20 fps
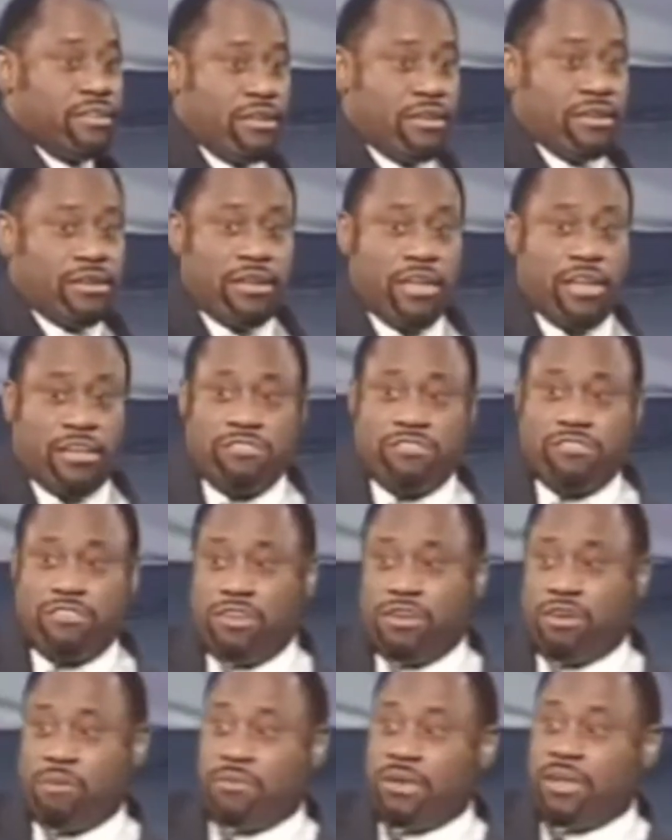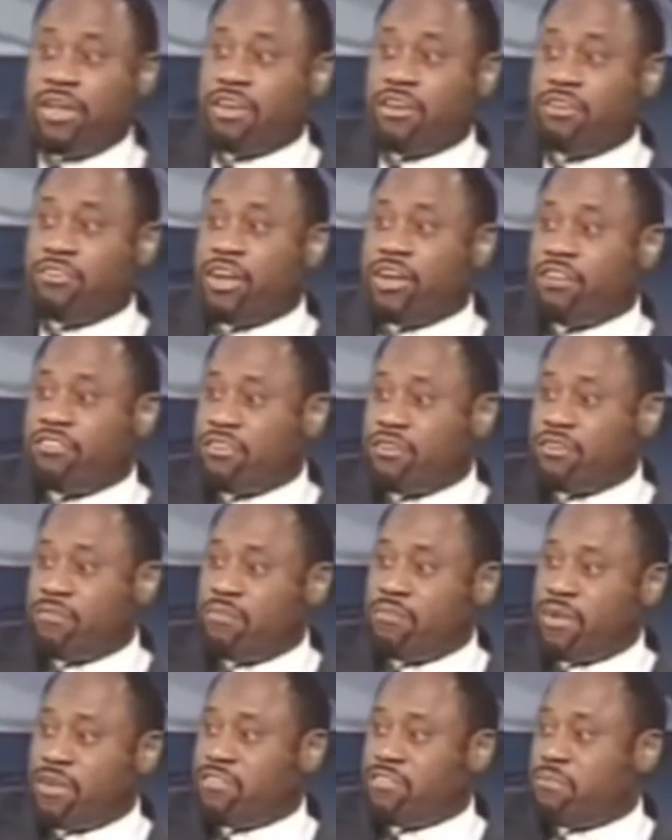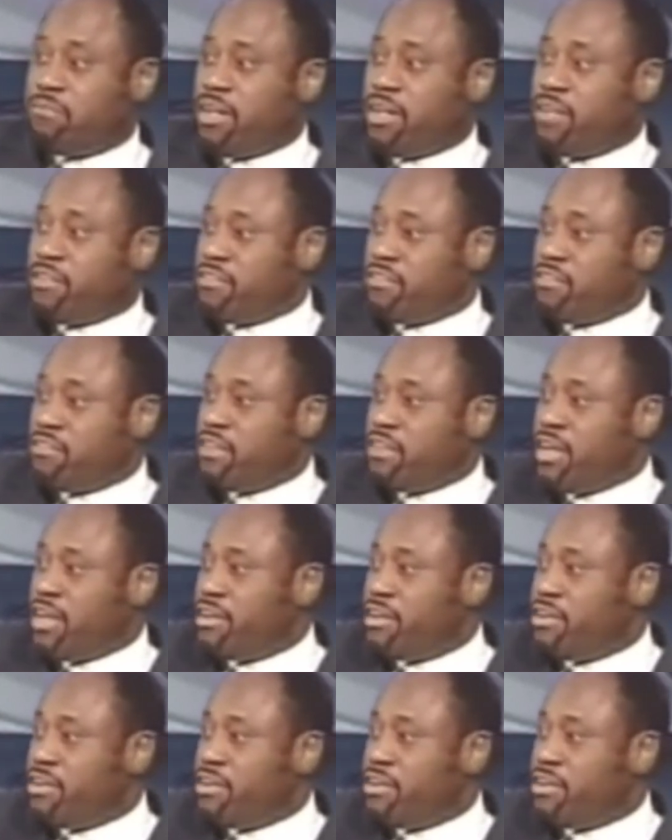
Next, you hear a plane crashing, Pastor Miles is dead.